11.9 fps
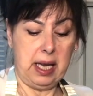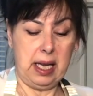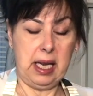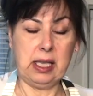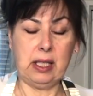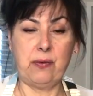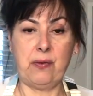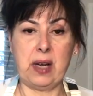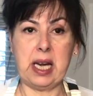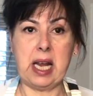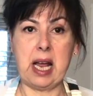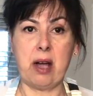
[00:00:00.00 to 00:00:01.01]
it's
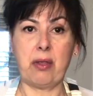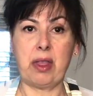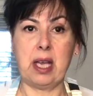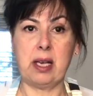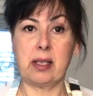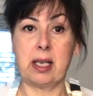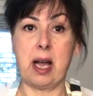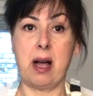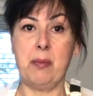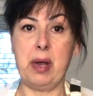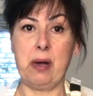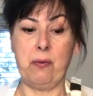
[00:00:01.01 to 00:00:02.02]
funny how things
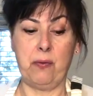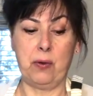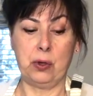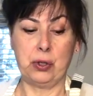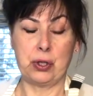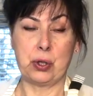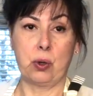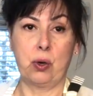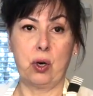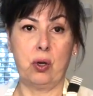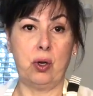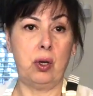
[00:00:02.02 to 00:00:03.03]
come in full
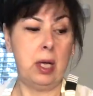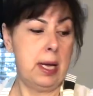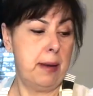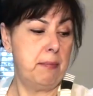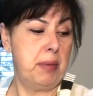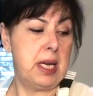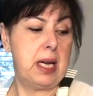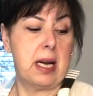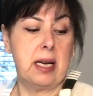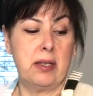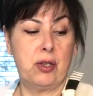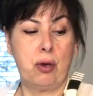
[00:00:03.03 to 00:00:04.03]
circle,
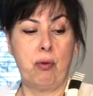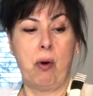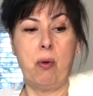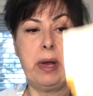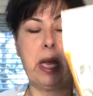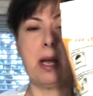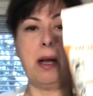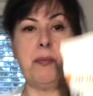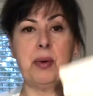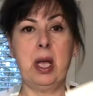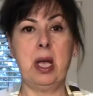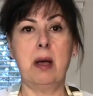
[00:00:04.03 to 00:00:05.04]
because growing up,
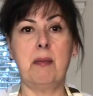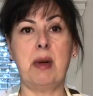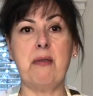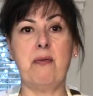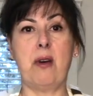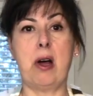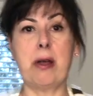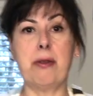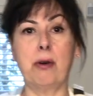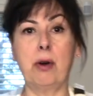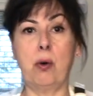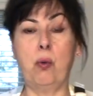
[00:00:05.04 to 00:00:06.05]
my
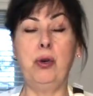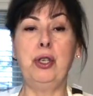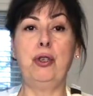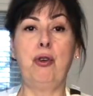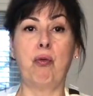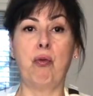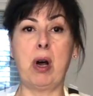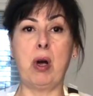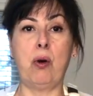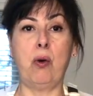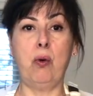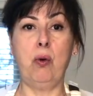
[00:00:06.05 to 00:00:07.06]
father would
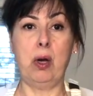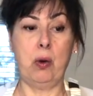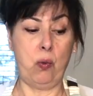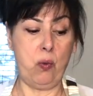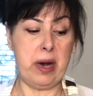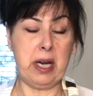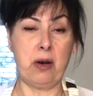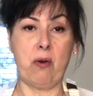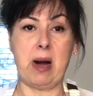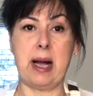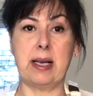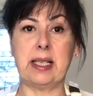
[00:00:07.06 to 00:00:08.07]
grow
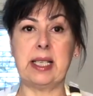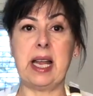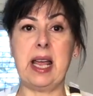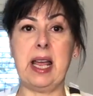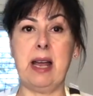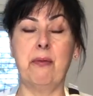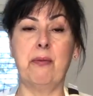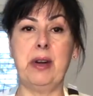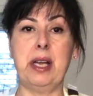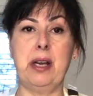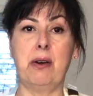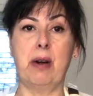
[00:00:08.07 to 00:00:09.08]
wheatgrass every
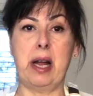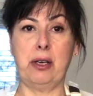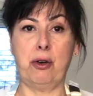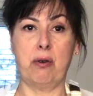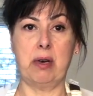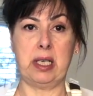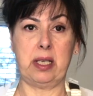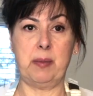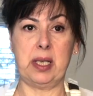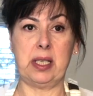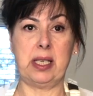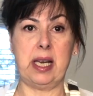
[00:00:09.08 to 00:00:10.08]
year at
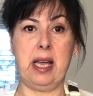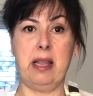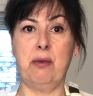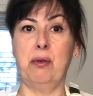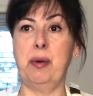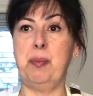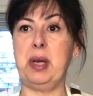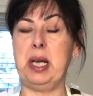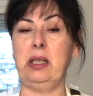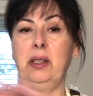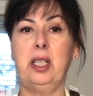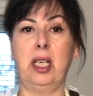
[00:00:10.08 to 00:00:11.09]
Christmas, and there would be
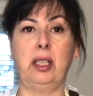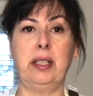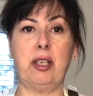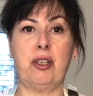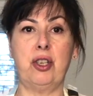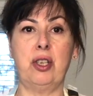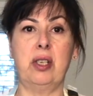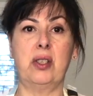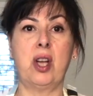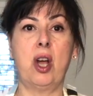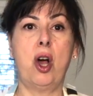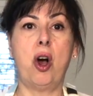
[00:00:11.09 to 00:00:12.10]
little dishes
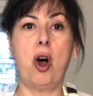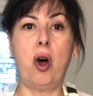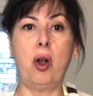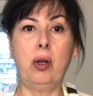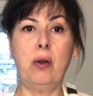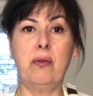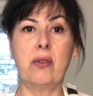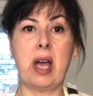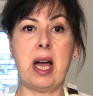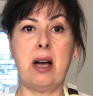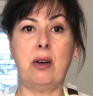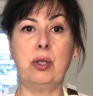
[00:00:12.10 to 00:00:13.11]
all over the
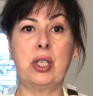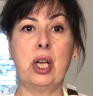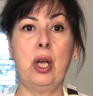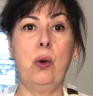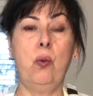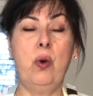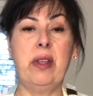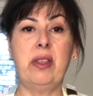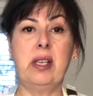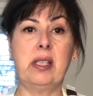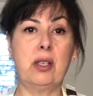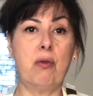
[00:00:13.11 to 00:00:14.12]
house with
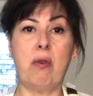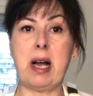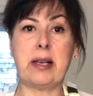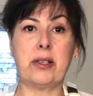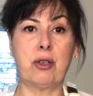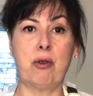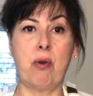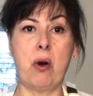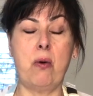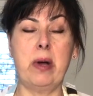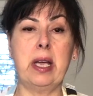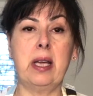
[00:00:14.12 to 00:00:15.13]
this grass
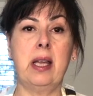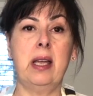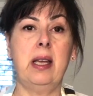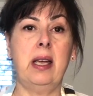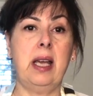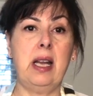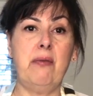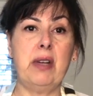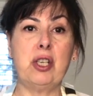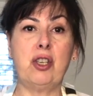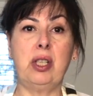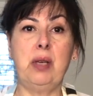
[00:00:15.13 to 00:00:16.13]
growing. And
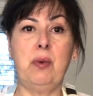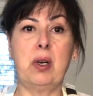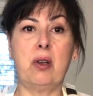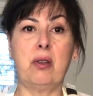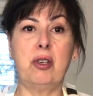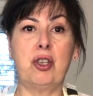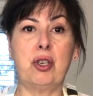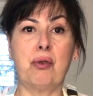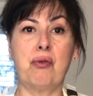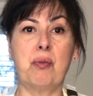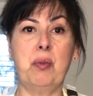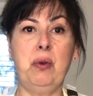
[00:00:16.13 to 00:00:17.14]
eventually, when all the
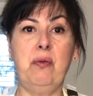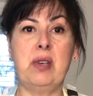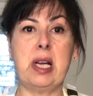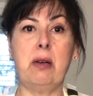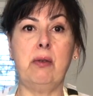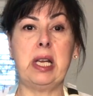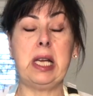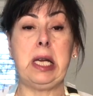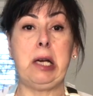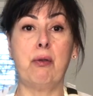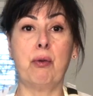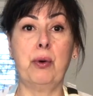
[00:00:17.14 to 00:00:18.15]
children moved out, he
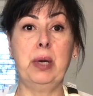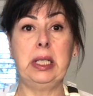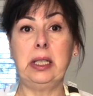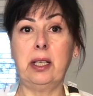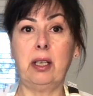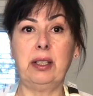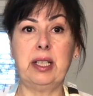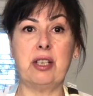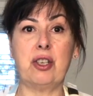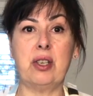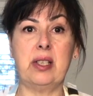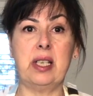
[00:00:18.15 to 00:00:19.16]
grew it in little
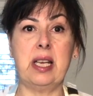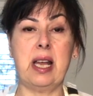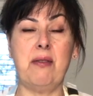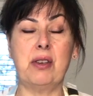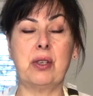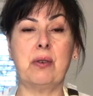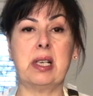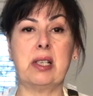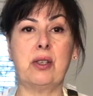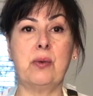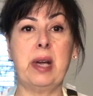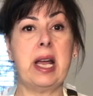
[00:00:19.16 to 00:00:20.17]
dishes and gave it to us,
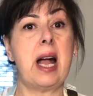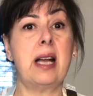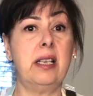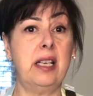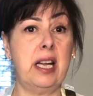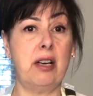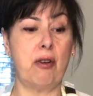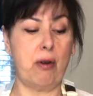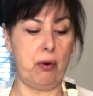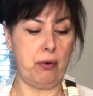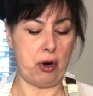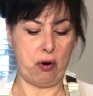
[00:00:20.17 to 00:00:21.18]
so we had it in our
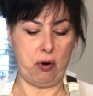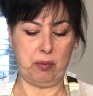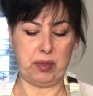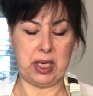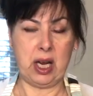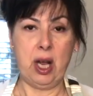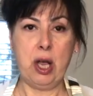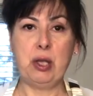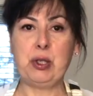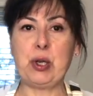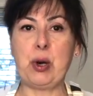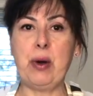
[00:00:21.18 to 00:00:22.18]
own homes.
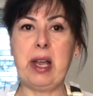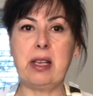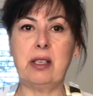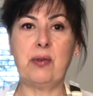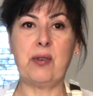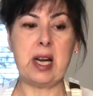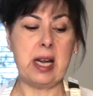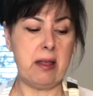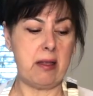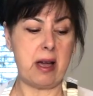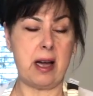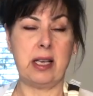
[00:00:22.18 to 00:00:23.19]
So it's funny
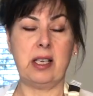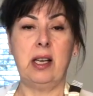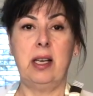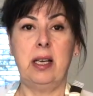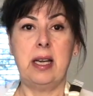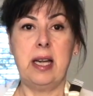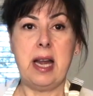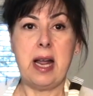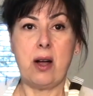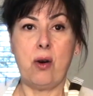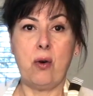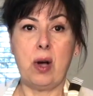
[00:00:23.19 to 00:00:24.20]
that
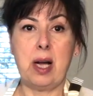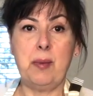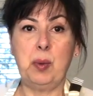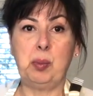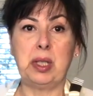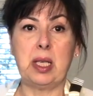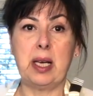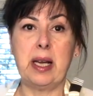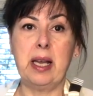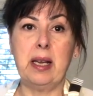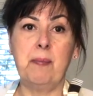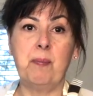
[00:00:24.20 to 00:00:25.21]
now I'm
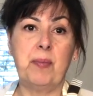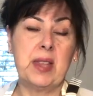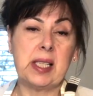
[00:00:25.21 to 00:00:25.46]
applying the